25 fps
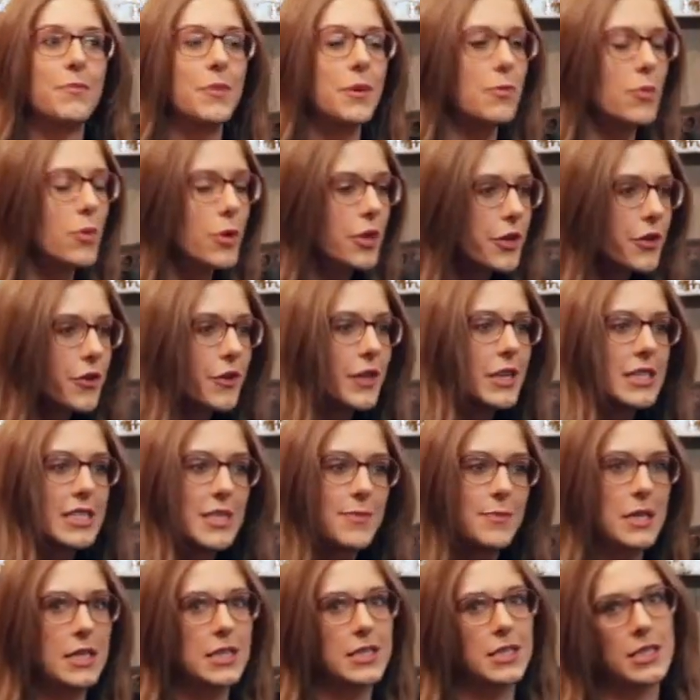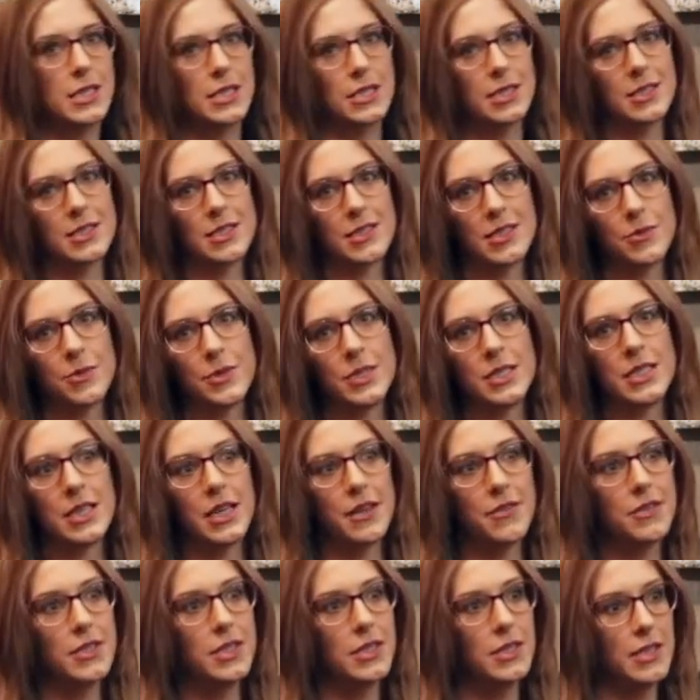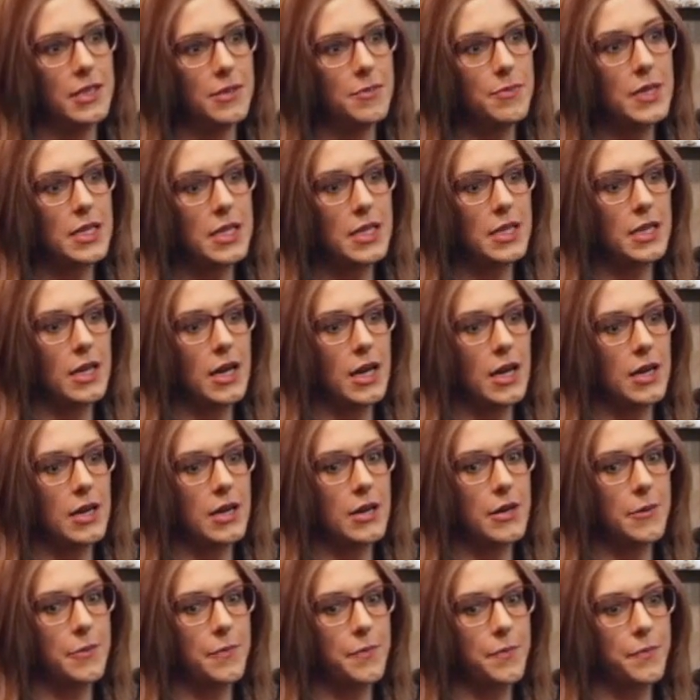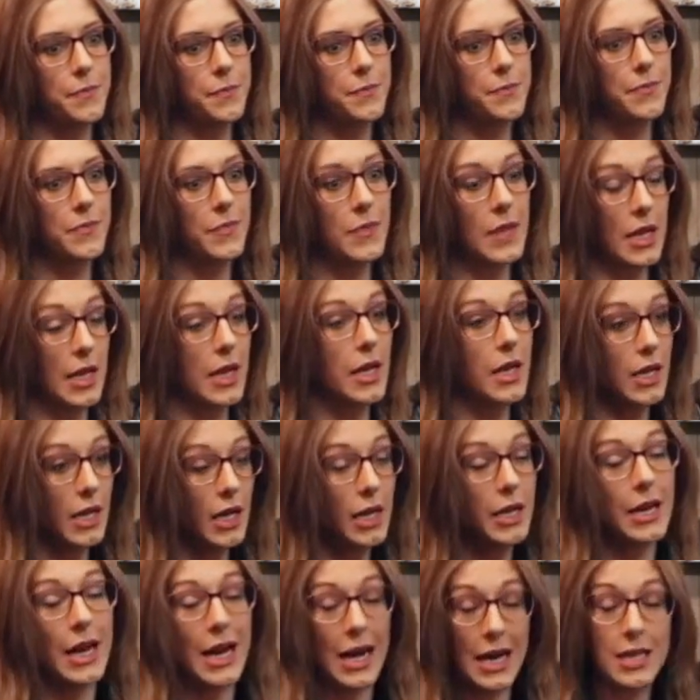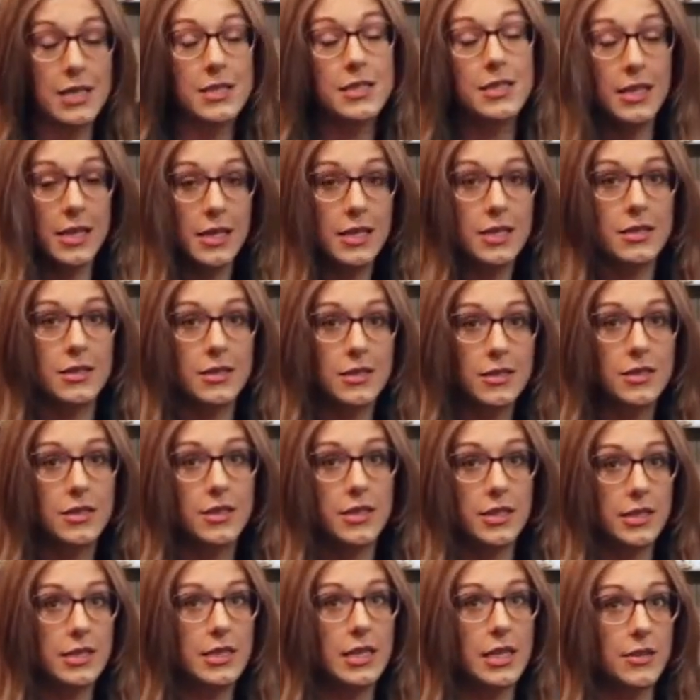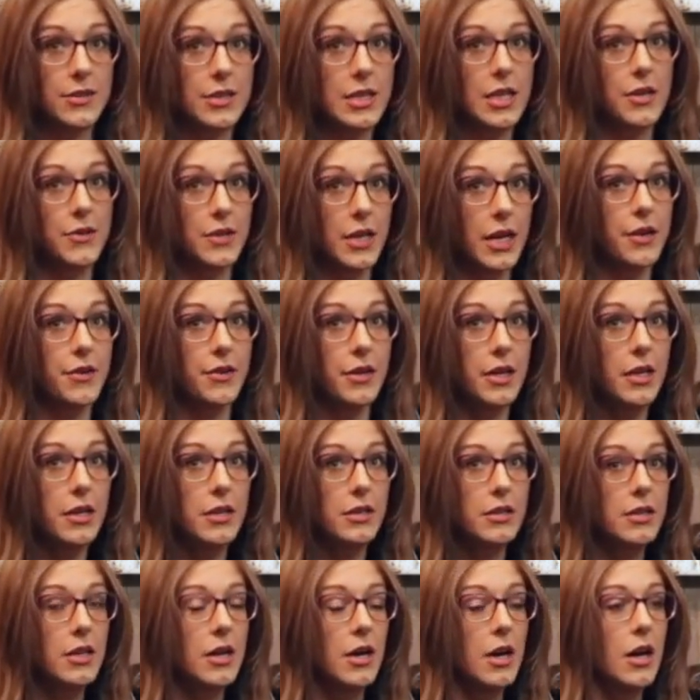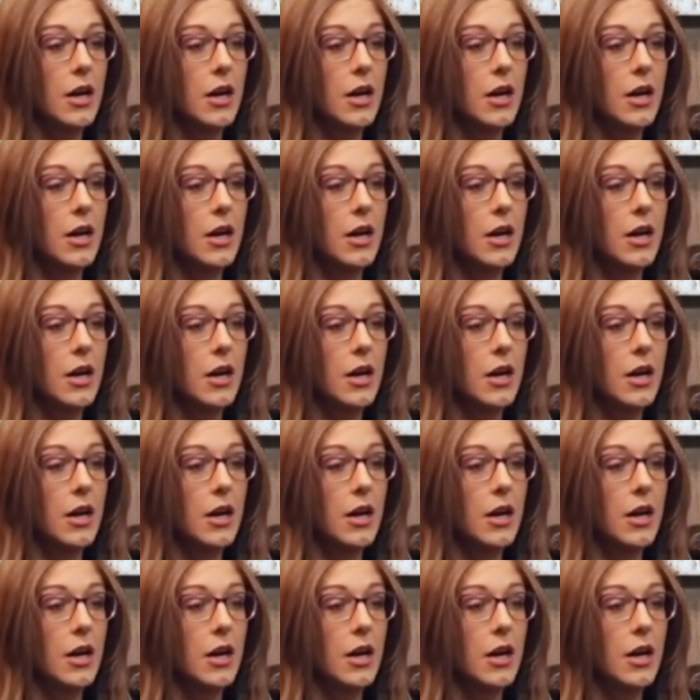But more green spaces would definitely be an asset to the downtown area.